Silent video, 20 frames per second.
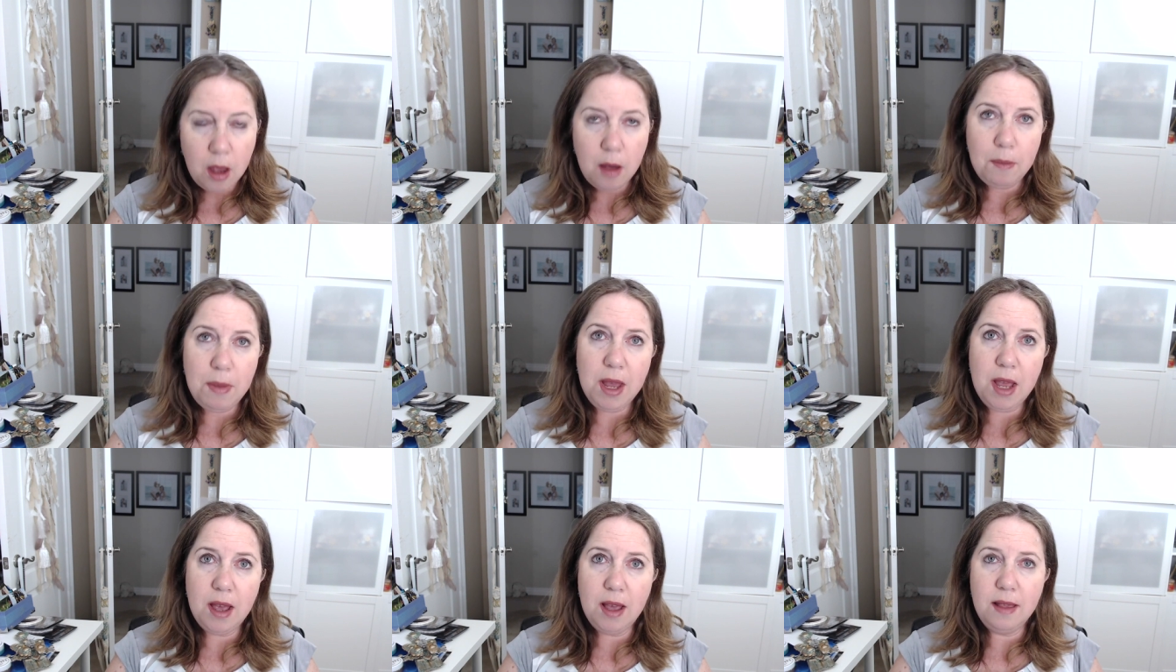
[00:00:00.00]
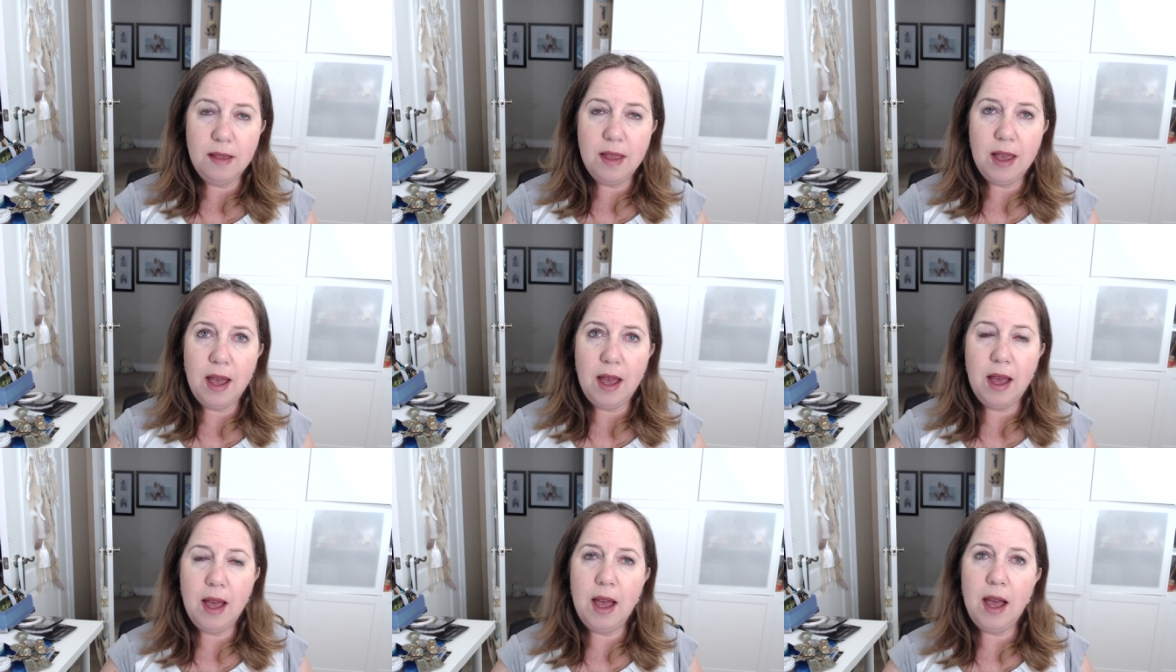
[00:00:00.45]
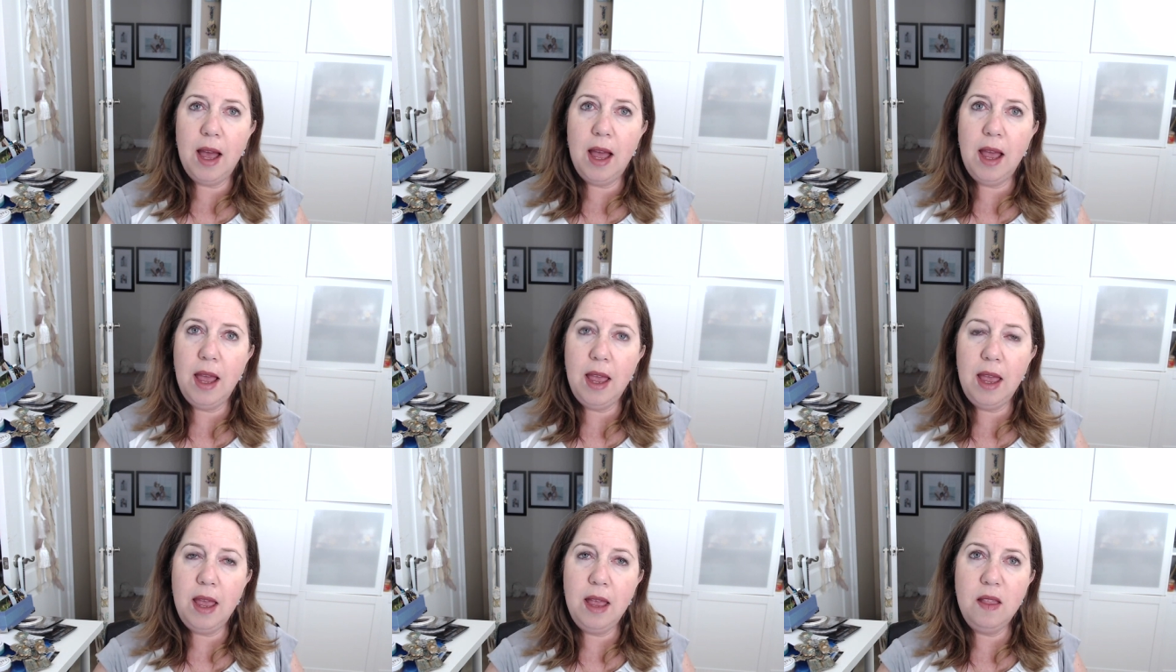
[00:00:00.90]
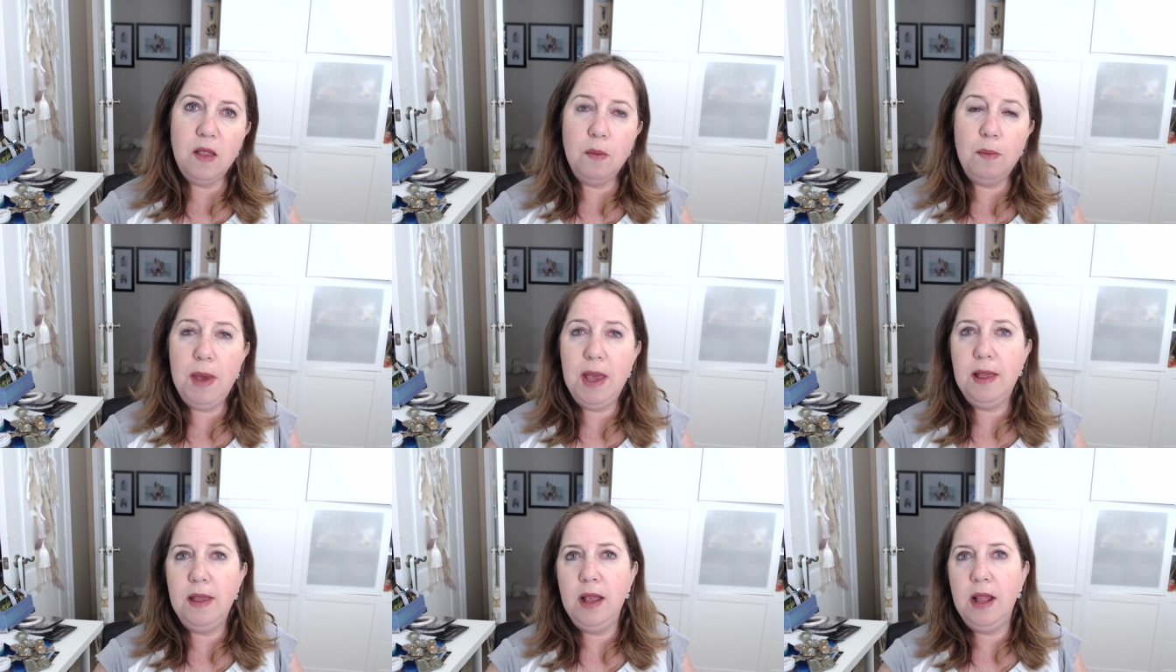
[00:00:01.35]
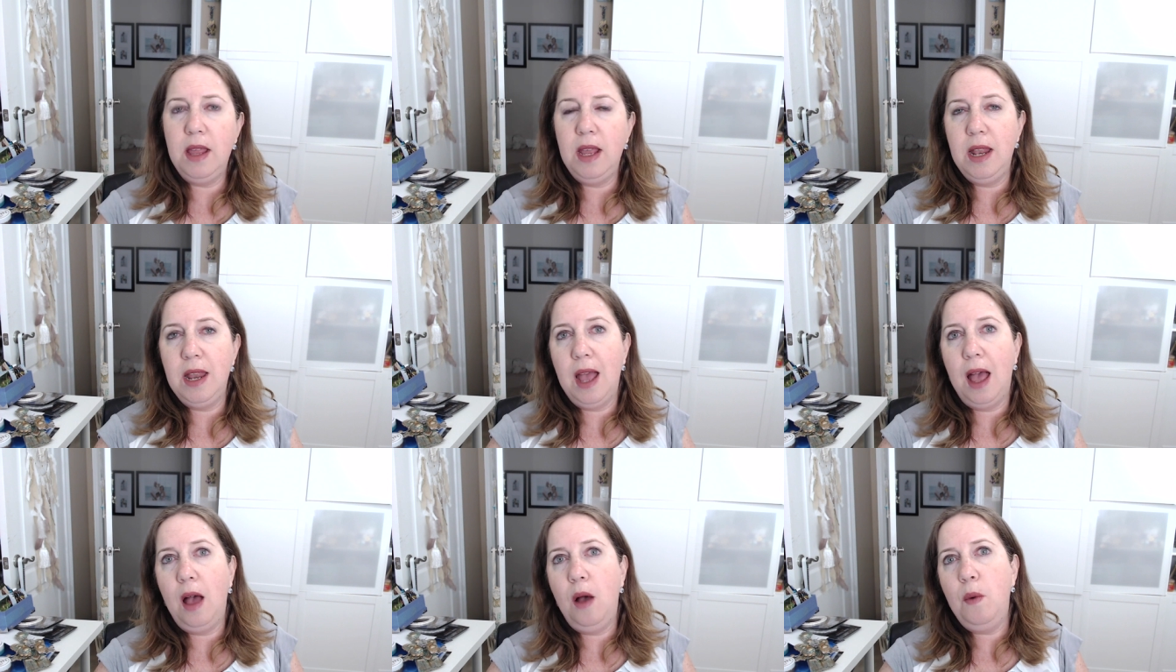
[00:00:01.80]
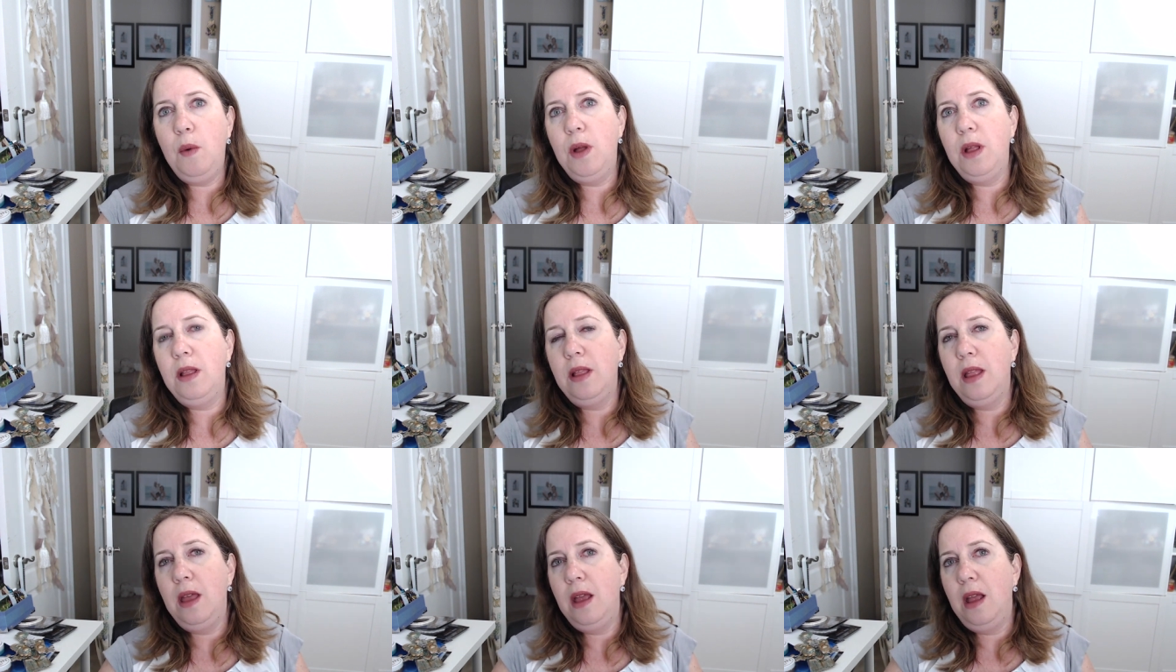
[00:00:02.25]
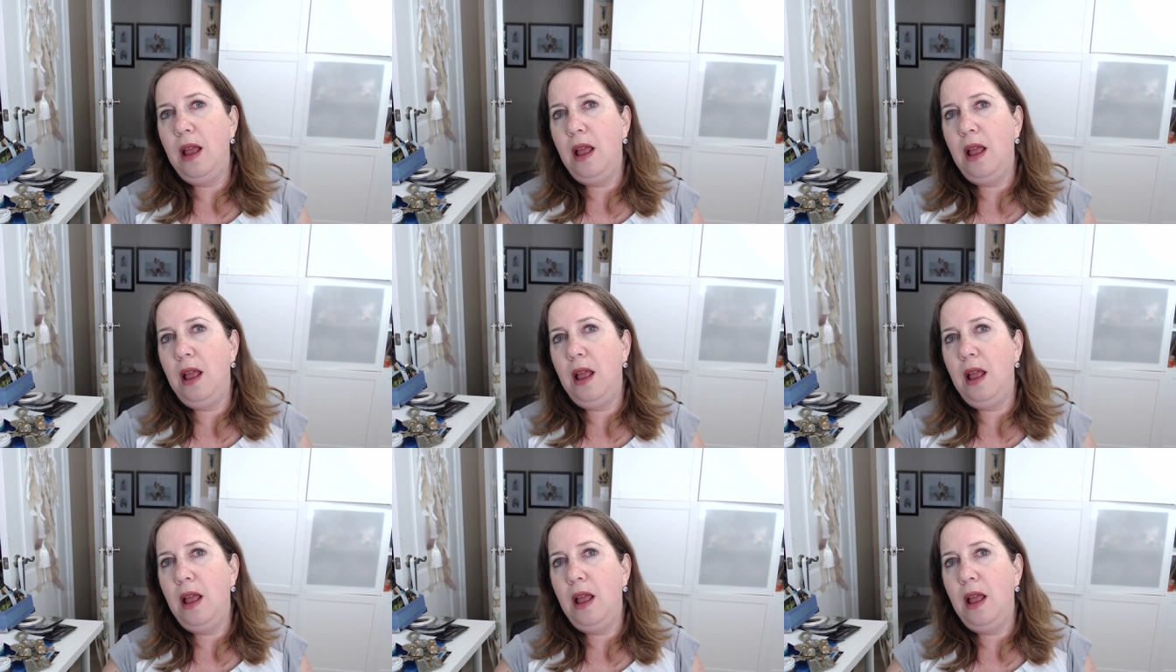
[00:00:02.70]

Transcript: because uh, I, it's basically now well